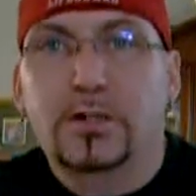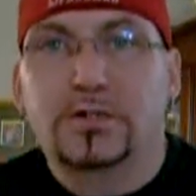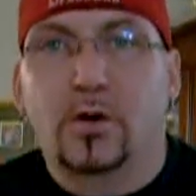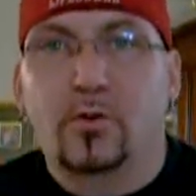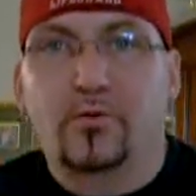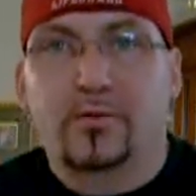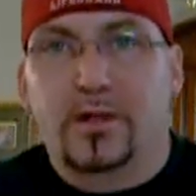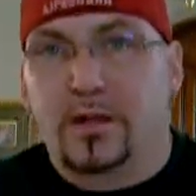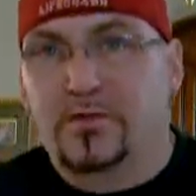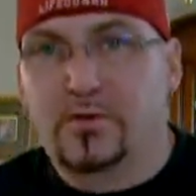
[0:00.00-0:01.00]
So
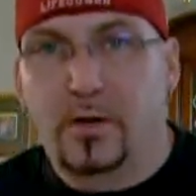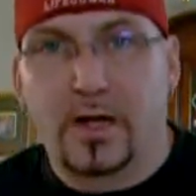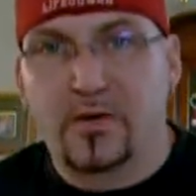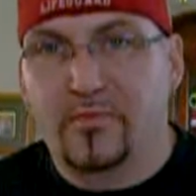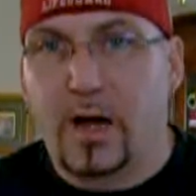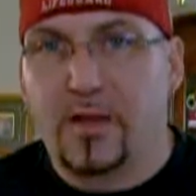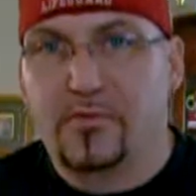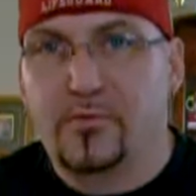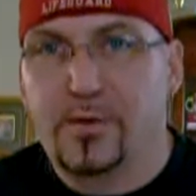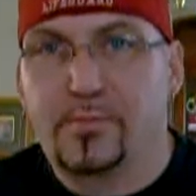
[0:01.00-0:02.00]
now you've
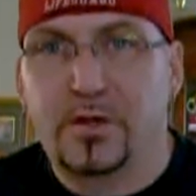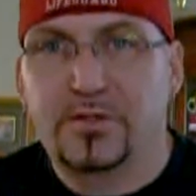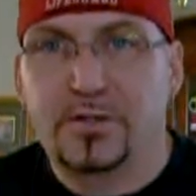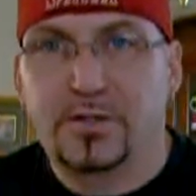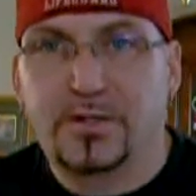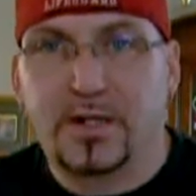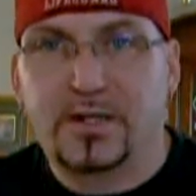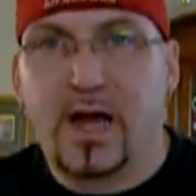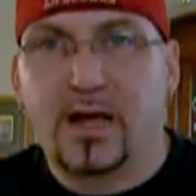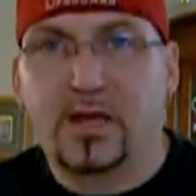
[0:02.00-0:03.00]
got three prisoners
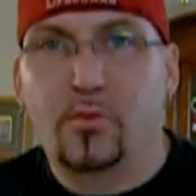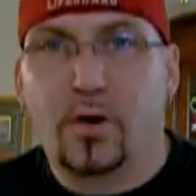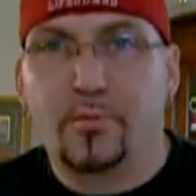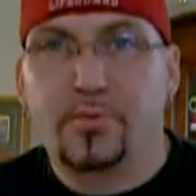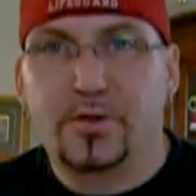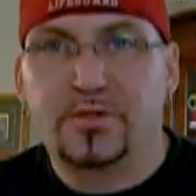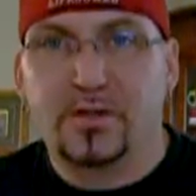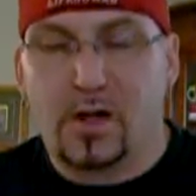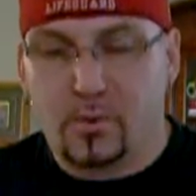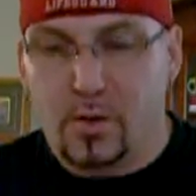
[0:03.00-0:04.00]
attacking one
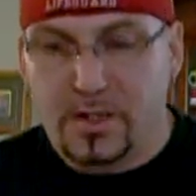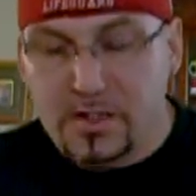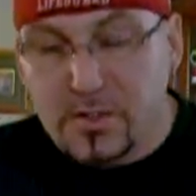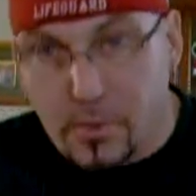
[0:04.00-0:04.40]
prison guard while he's